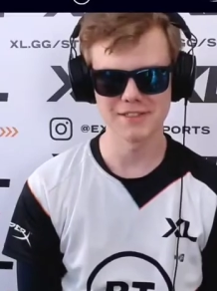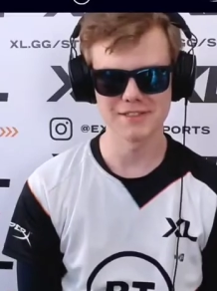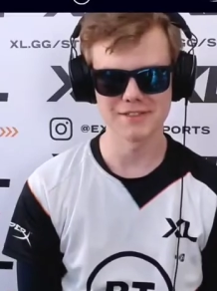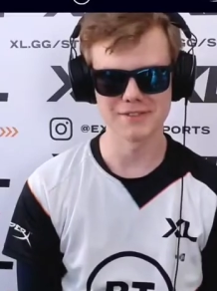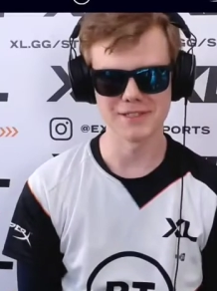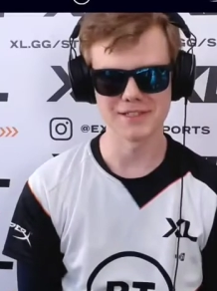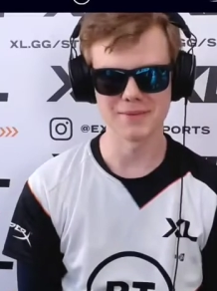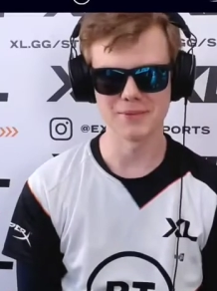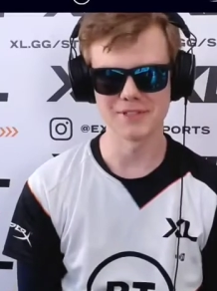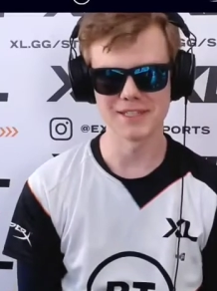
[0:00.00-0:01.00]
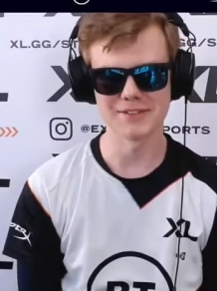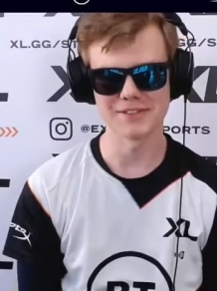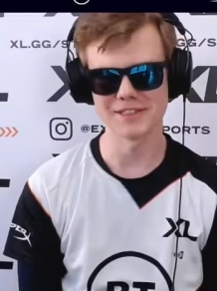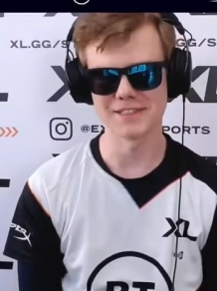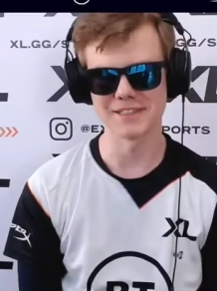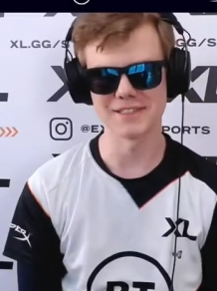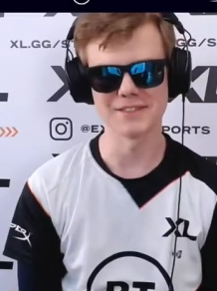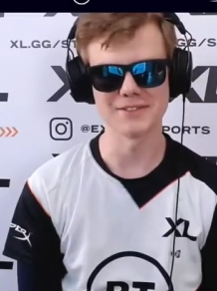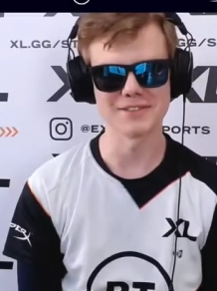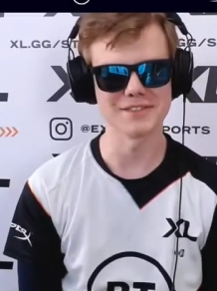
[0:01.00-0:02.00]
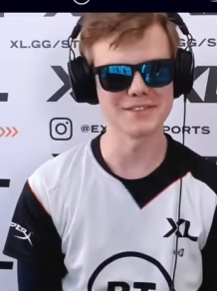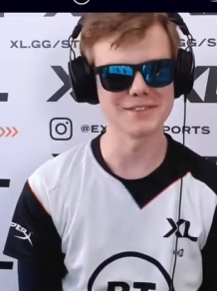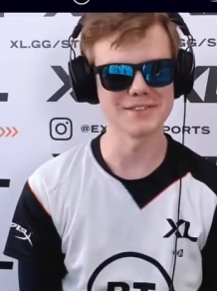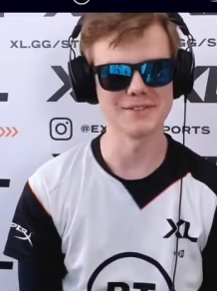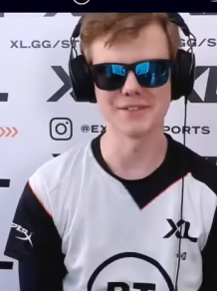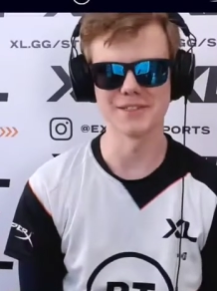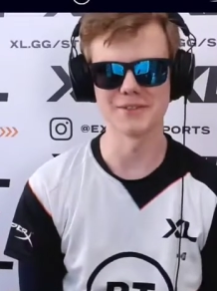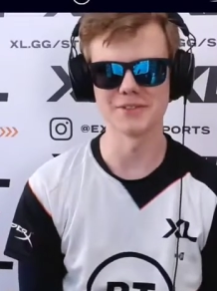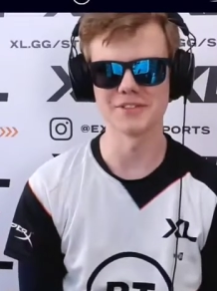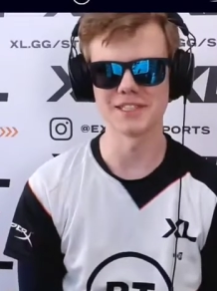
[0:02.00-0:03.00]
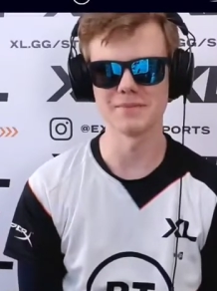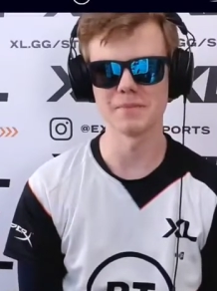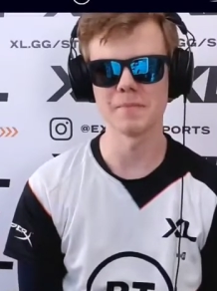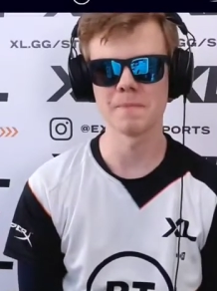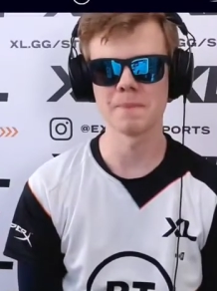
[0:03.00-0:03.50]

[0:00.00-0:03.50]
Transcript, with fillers: So at that point, I was like, kind of, oh shit, are we going to lose this game?